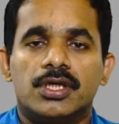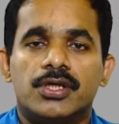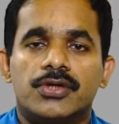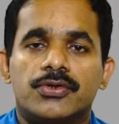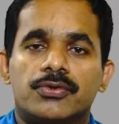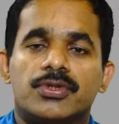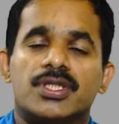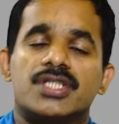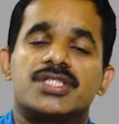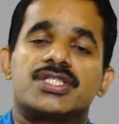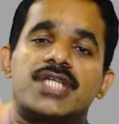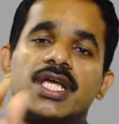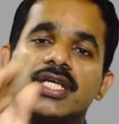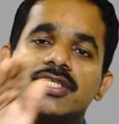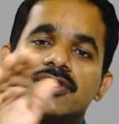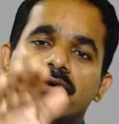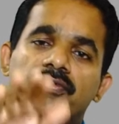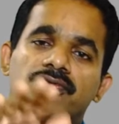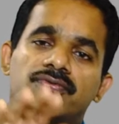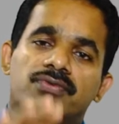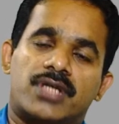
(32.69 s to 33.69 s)
to the stage
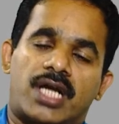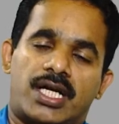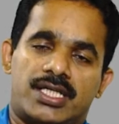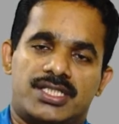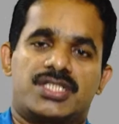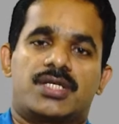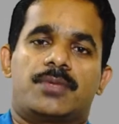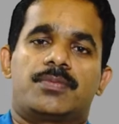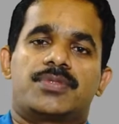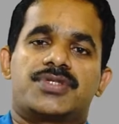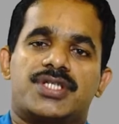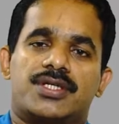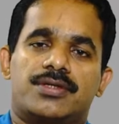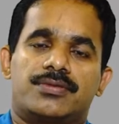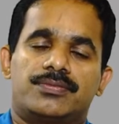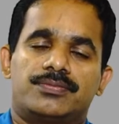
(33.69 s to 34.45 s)
of consumption.